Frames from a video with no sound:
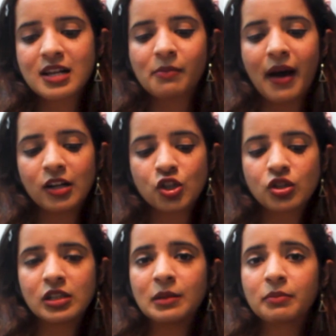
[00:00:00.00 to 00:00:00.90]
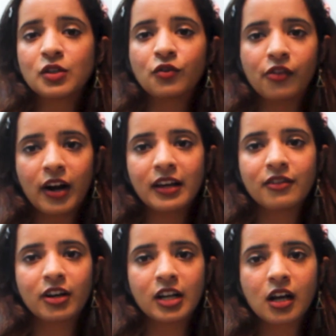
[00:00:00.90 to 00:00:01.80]
managed to keep it very,
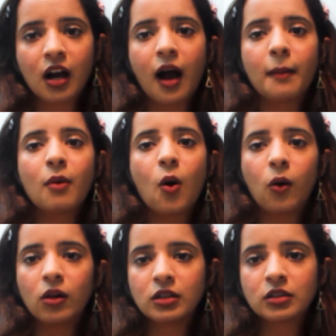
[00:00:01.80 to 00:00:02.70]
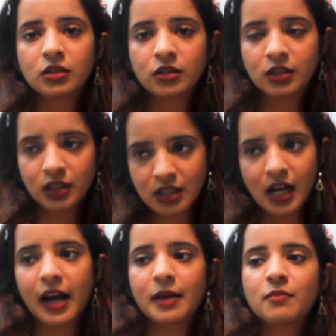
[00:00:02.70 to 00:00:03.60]
very calm all the
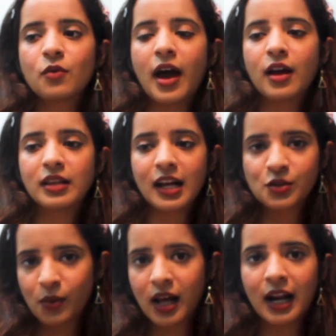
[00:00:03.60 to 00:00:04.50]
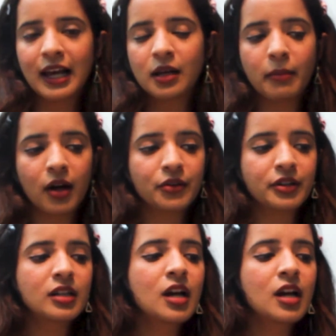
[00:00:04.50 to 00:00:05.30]
time, and that's what I like about it.